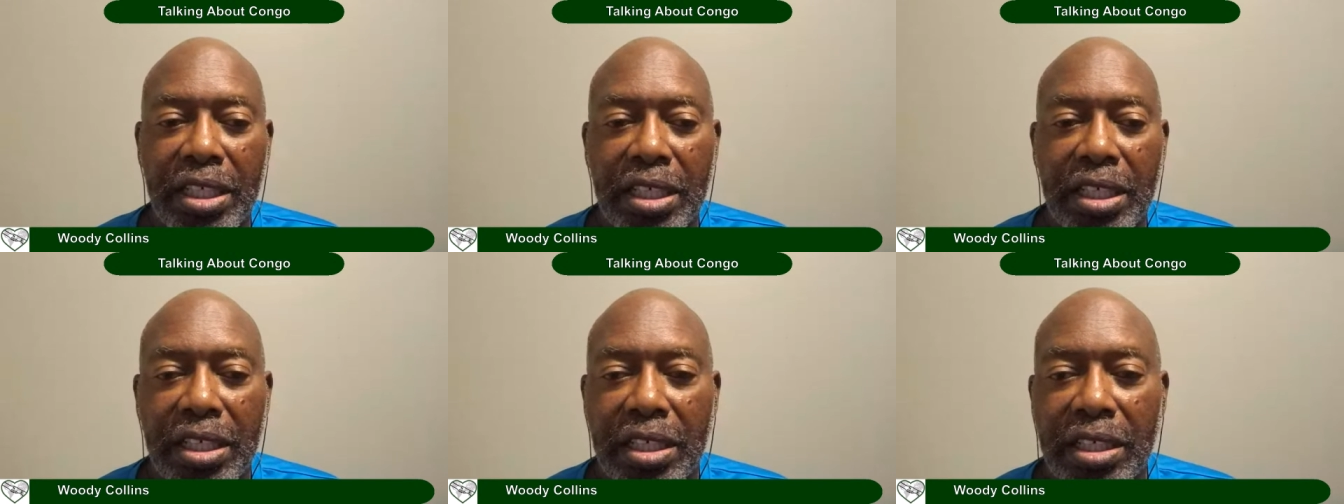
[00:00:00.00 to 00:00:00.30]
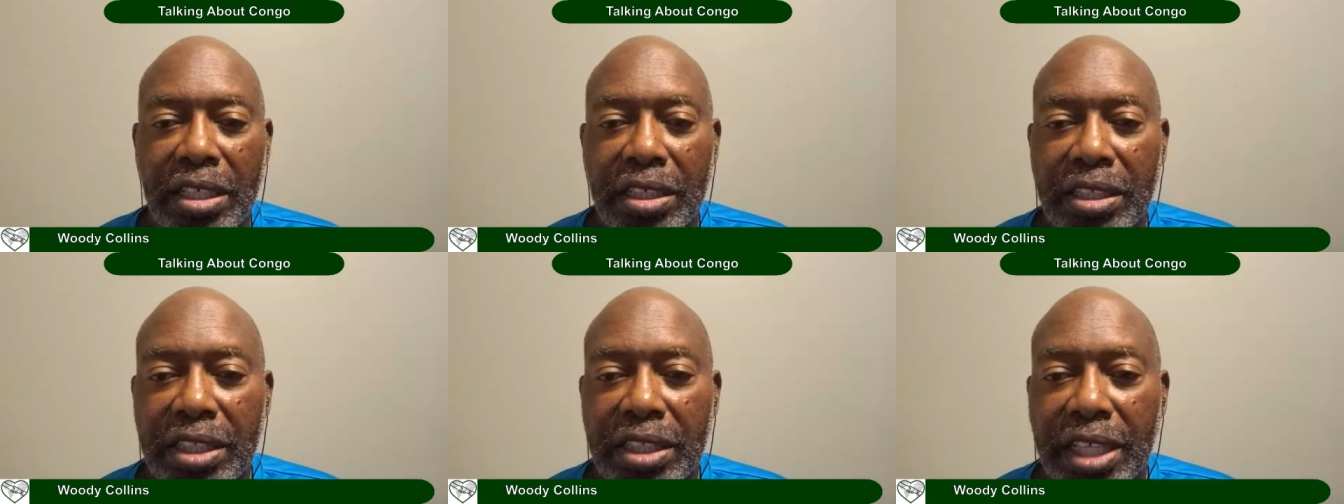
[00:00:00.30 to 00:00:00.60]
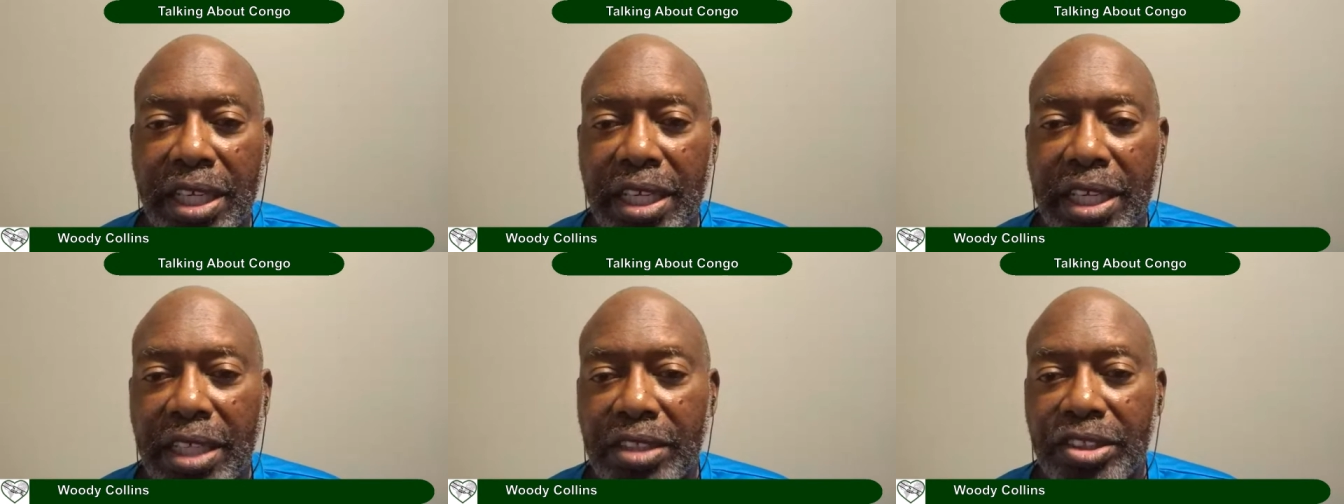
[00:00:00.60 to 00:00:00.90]

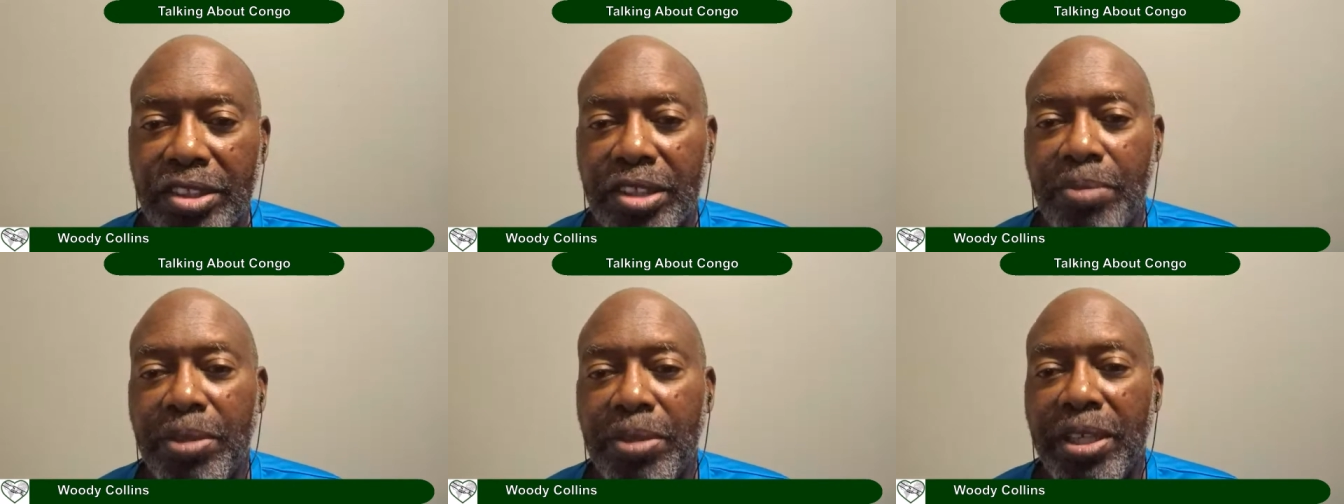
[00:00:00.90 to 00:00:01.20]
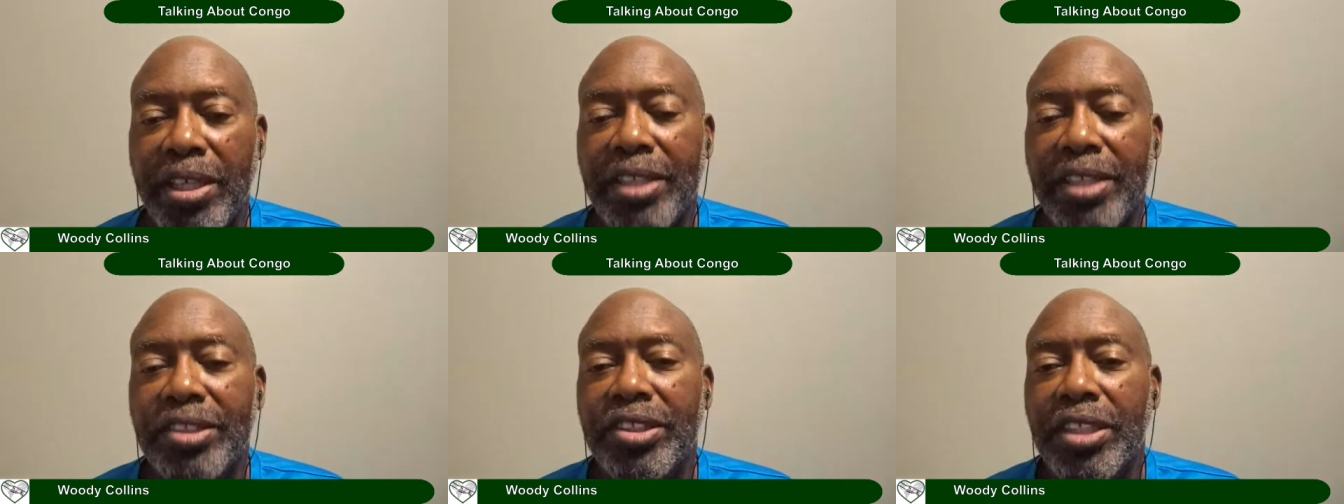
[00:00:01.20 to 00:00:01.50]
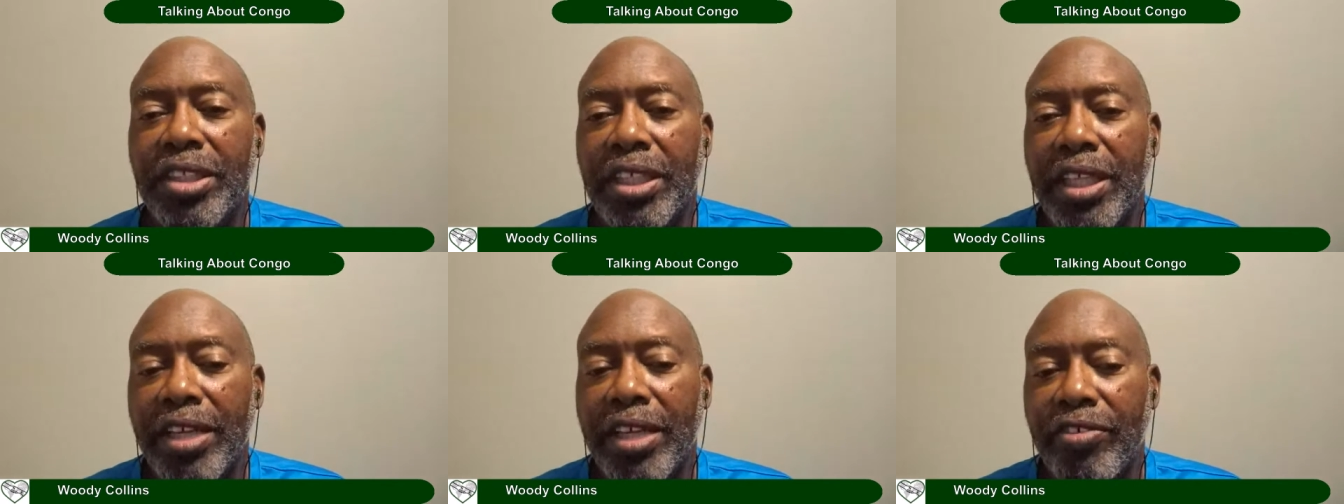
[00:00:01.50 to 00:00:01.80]
they get some of
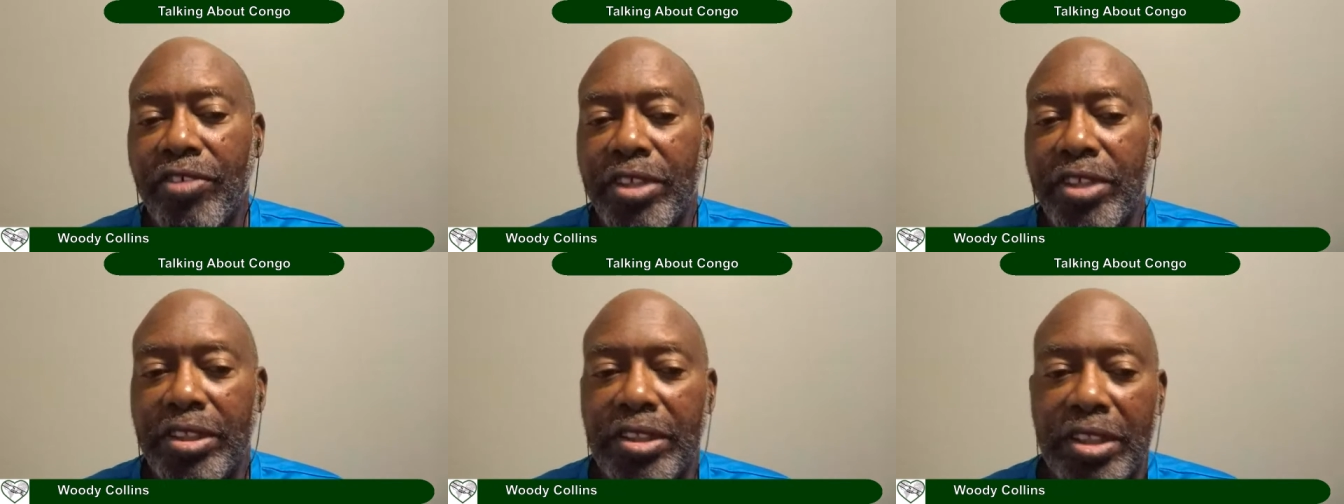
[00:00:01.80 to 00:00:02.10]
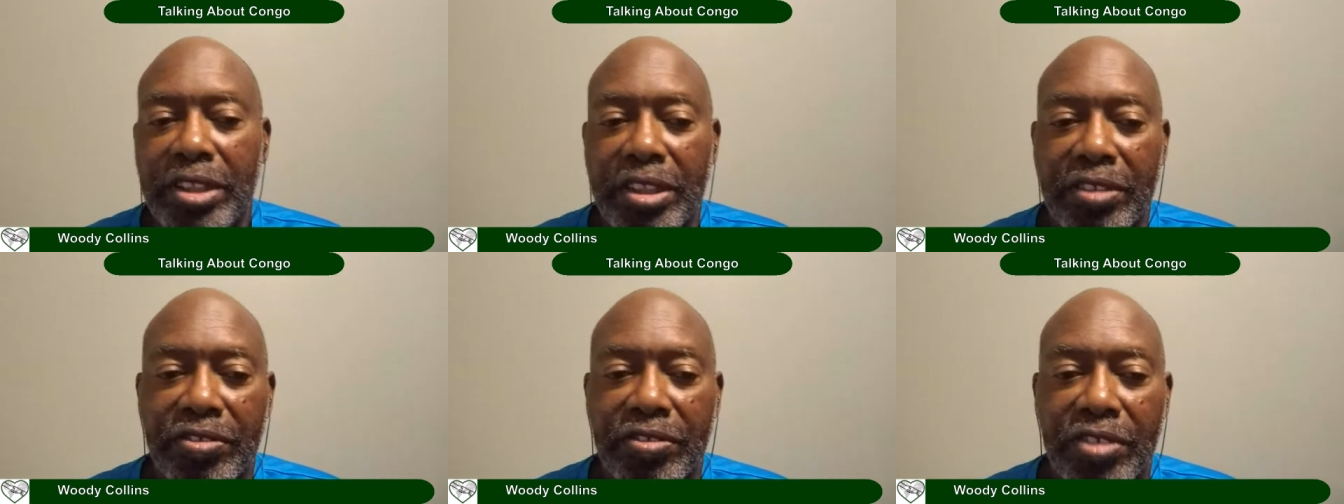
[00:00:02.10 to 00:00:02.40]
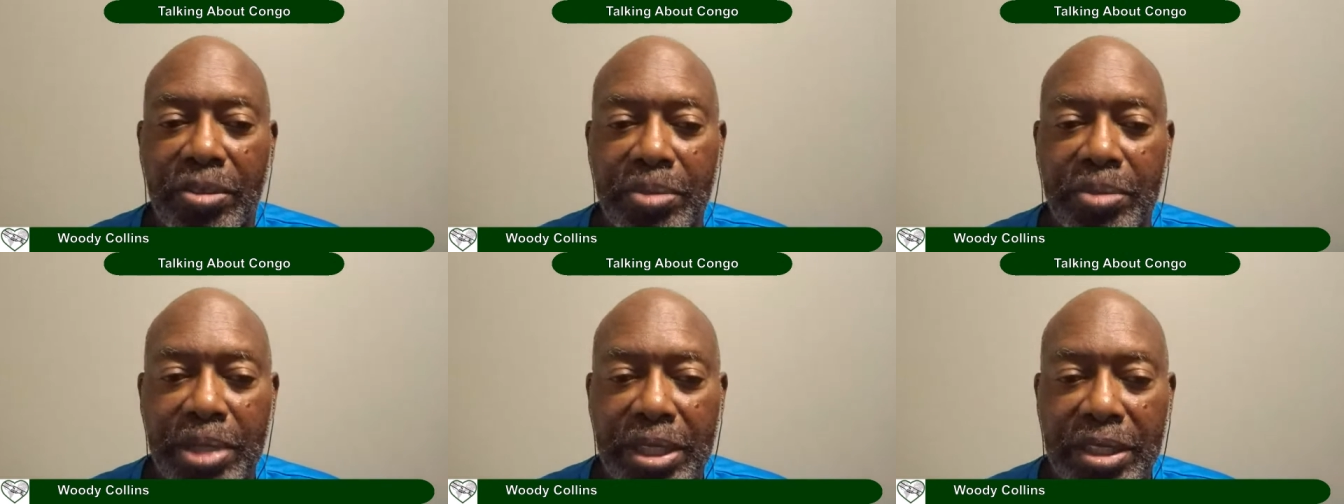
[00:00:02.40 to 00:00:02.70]
its electricity
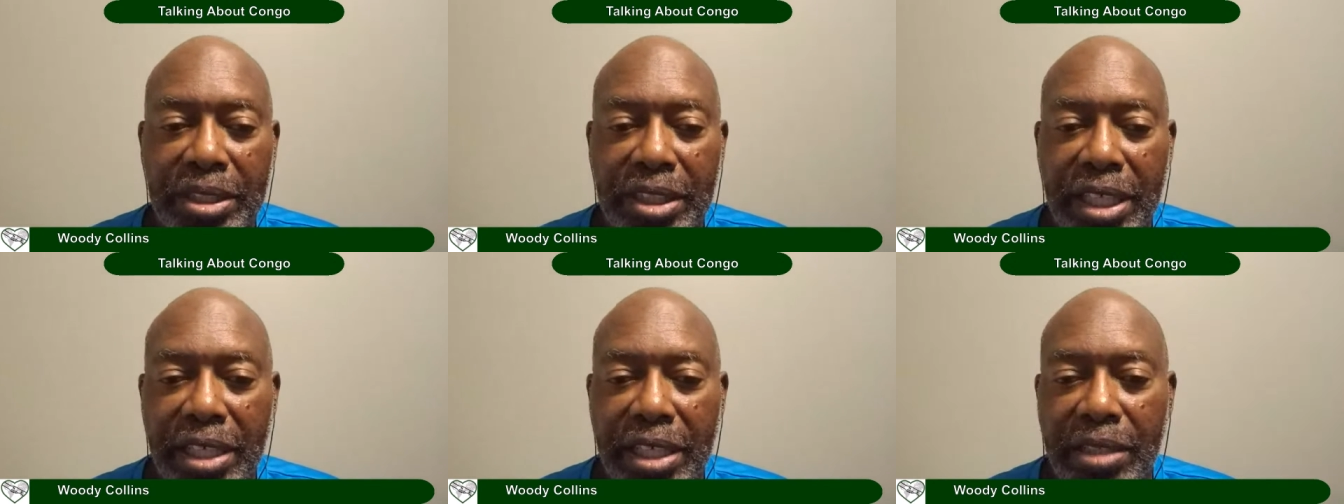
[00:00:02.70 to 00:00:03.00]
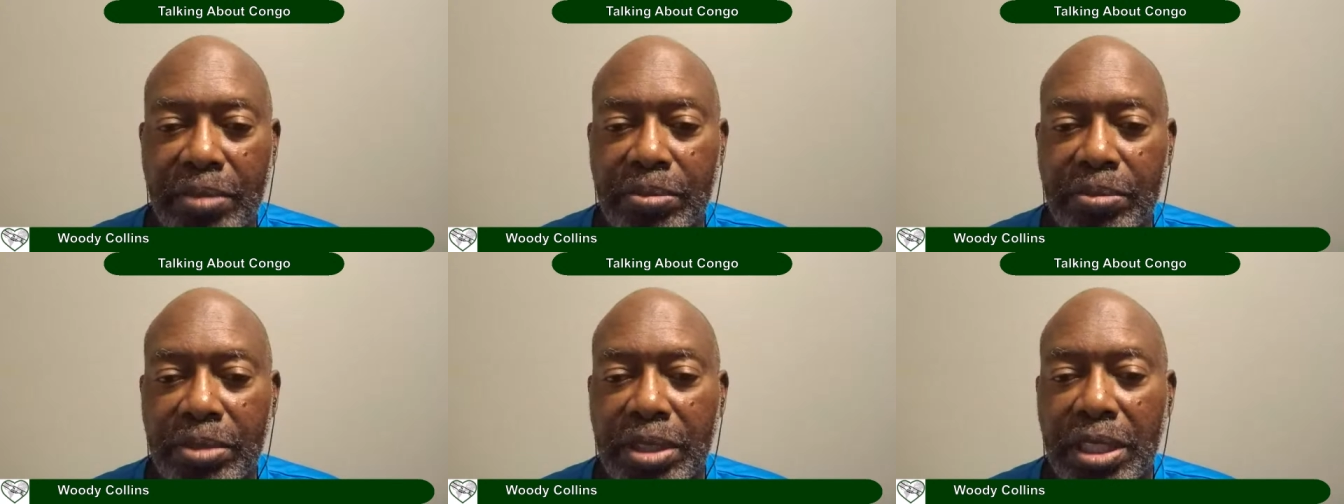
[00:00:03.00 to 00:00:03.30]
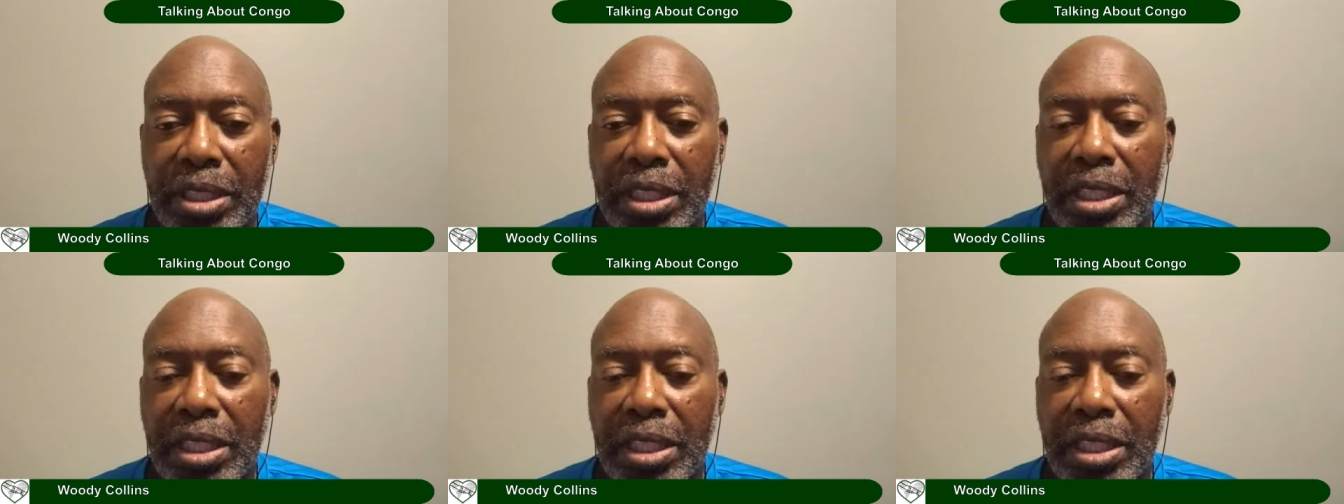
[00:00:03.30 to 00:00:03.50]
from these dams.